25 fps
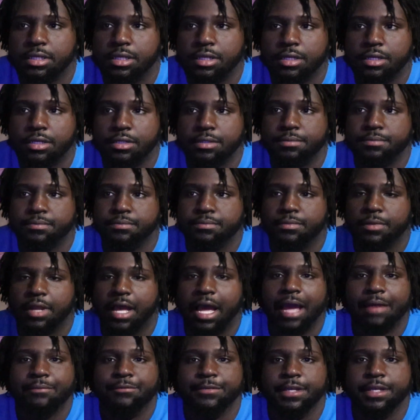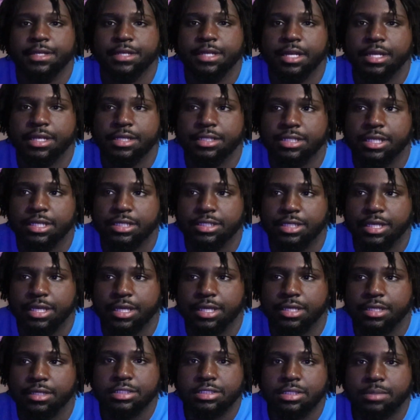I haven't eaten anything
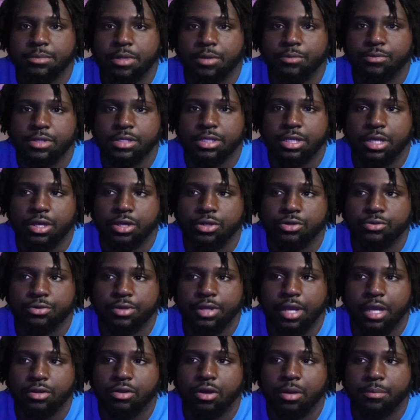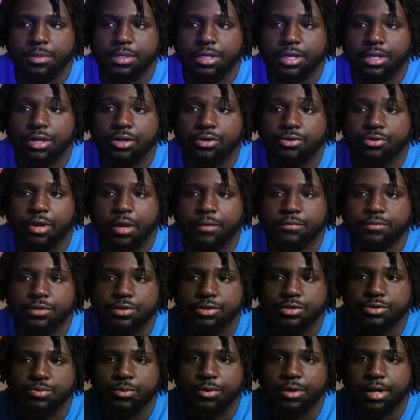yet because I'm not really hungry. I know I'm gonna get hungry after
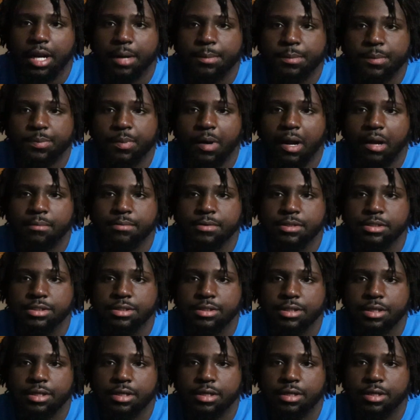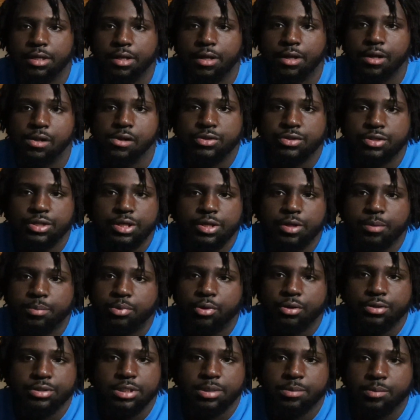this workout. I'm probably just eat a
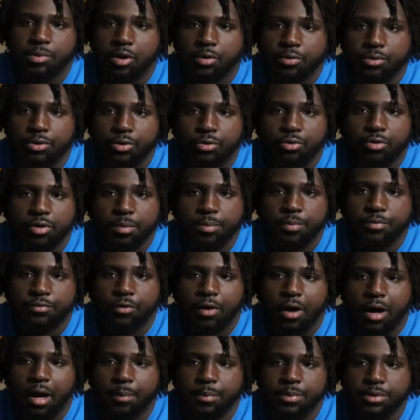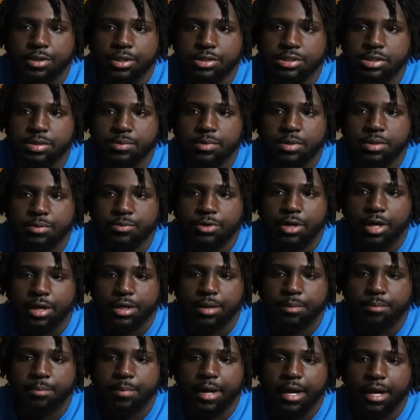protein bar real quick before I hop in the gym. And then when I
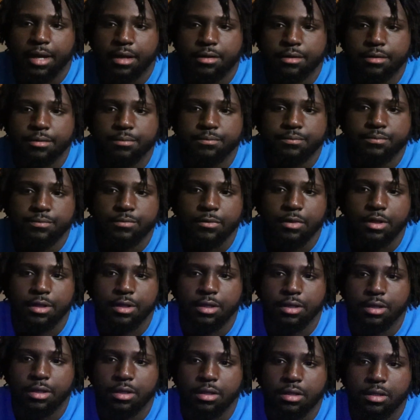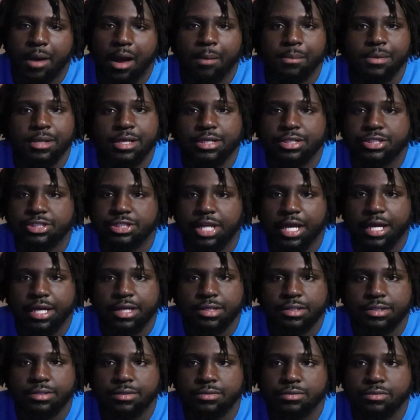get back, probably a
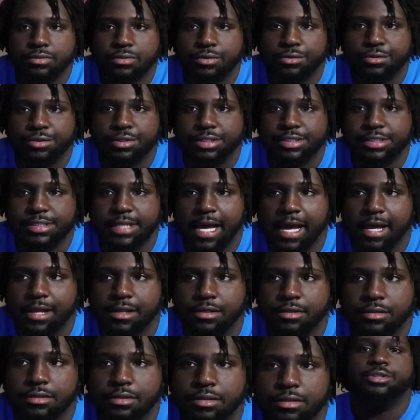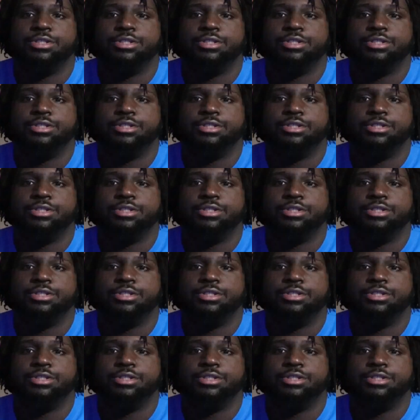shake or a salad.